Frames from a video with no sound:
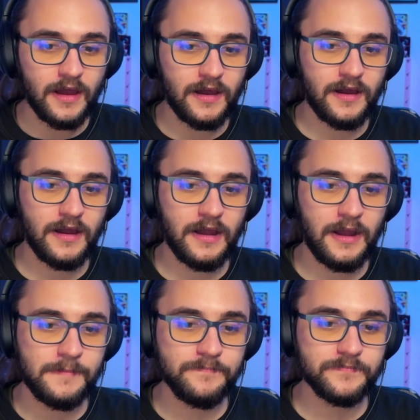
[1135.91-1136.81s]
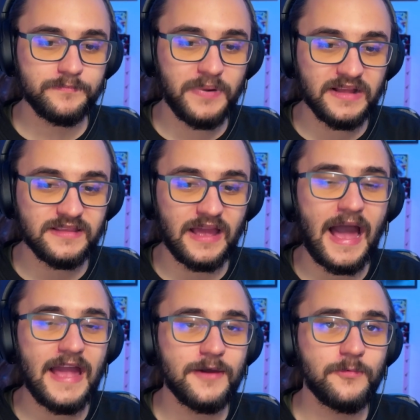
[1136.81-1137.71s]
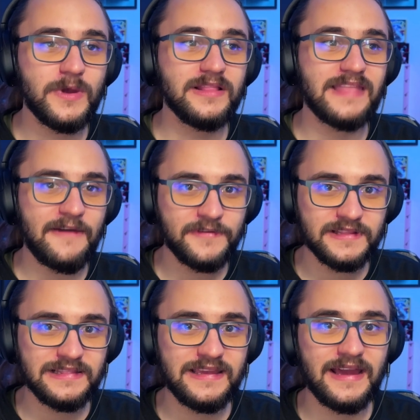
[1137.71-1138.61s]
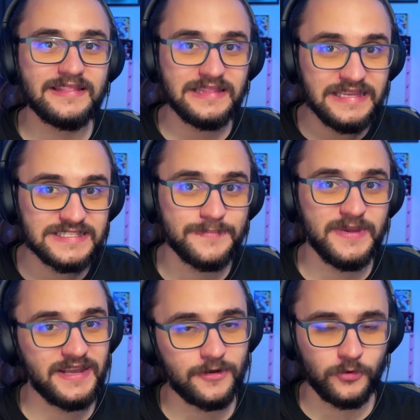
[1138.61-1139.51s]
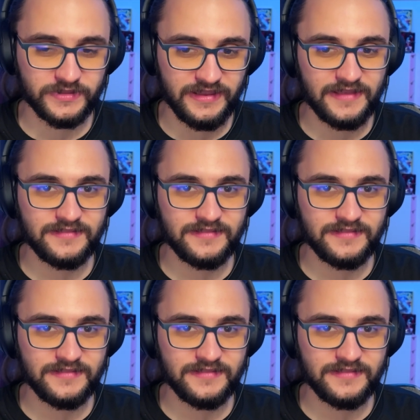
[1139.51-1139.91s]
but I will definitely at least be recording it